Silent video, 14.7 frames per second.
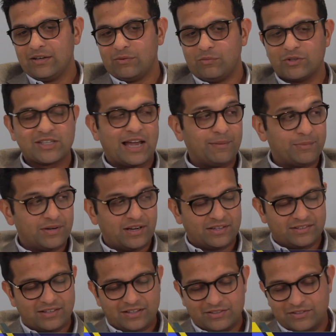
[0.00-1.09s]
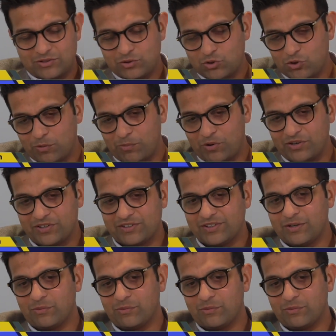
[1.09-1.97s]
what's happened, and to your point earlier,